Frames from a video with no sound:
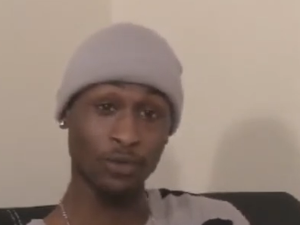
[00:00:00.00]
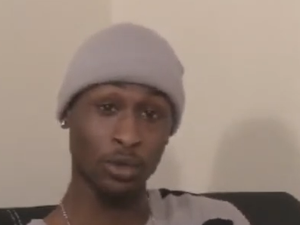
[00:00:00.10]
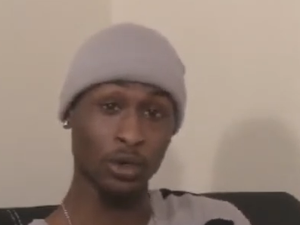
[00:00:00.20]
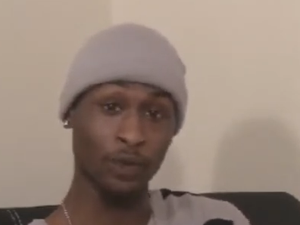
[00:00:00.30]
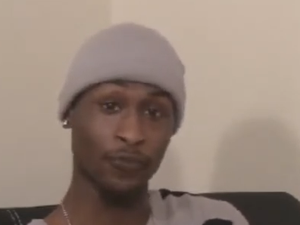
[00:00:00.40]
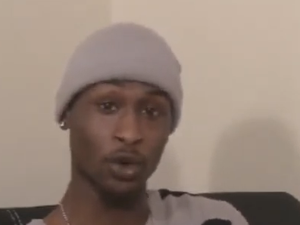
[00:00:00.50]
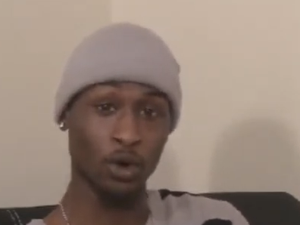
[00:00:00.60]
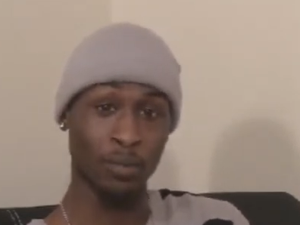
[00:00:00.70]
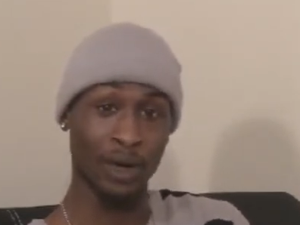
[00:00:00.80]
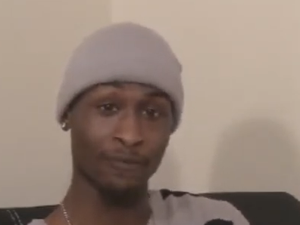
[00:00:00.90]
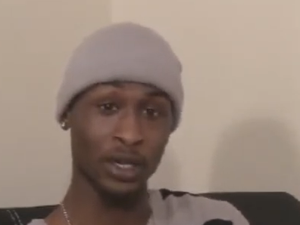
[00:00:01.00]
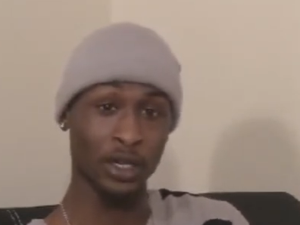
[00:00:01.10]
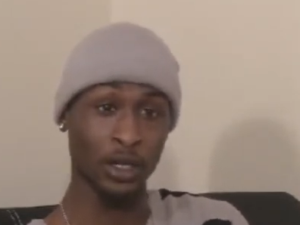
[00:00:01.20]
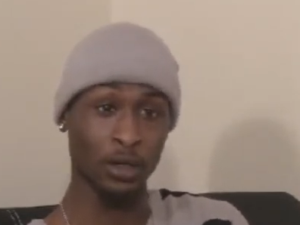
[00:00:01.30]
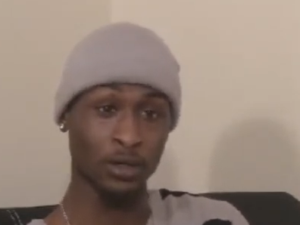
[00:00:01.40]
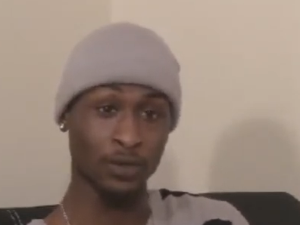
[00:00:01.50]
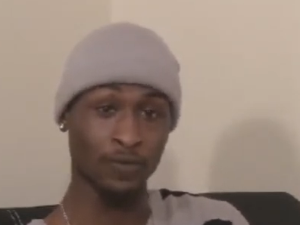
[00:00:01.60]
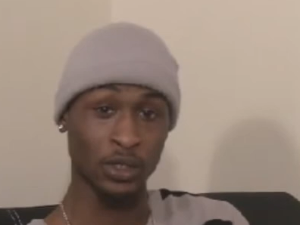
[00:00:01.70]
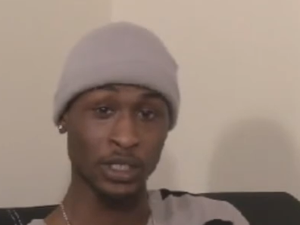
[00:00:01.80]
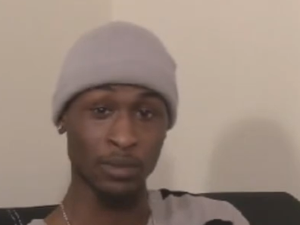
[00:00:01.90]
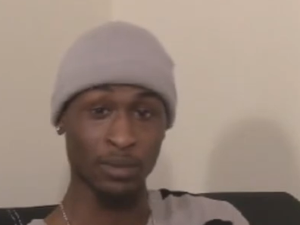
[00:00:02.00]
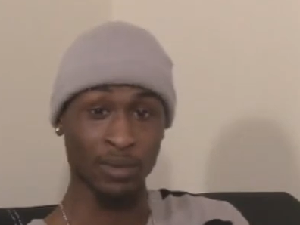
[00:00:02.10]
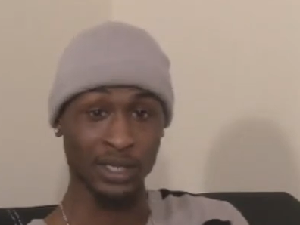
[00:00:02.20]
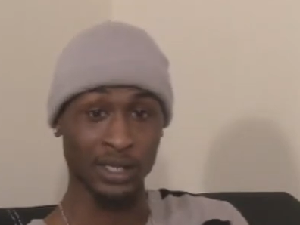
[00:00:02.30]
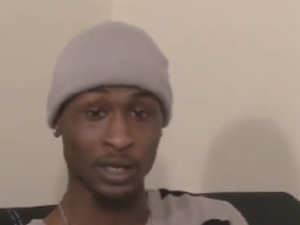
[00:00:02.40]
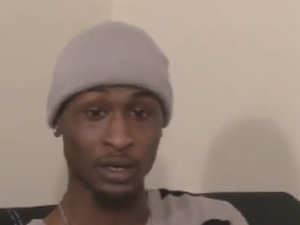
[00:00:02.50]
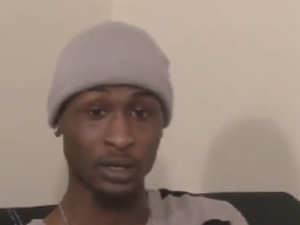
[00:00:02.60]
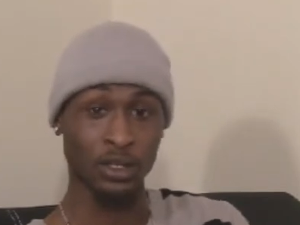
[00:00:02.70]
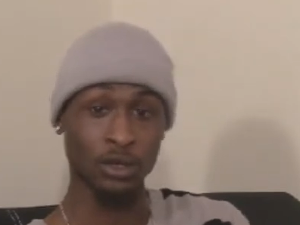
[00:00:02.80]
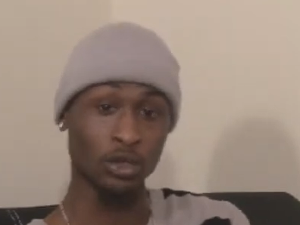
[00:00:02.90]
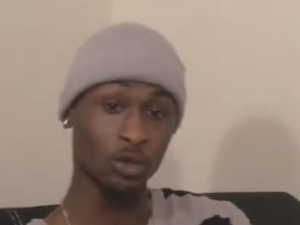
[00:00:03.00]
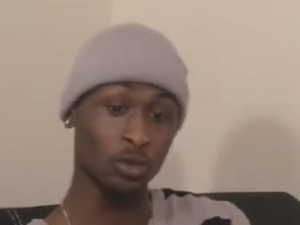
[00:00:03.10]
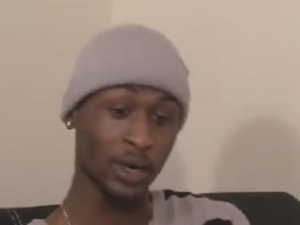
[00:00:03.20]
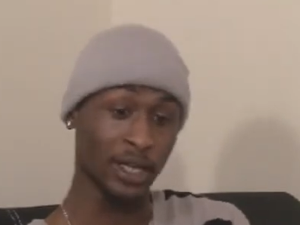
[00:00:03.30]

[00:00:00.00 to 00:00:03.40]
three or four of my videos for some of my songs so you